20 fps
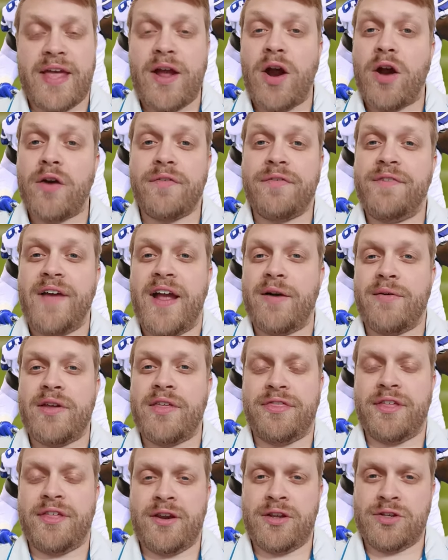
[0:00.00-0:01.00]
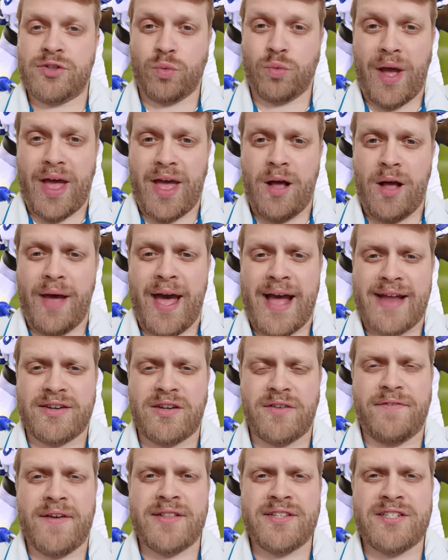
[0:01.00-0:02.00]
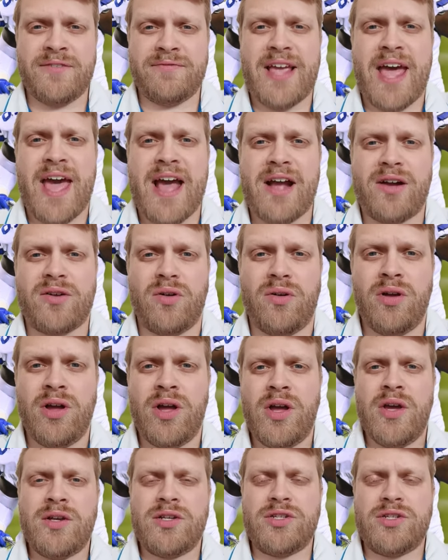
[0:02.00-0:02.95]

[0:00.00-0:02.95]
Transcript: They are very thin as well at defensive tackle,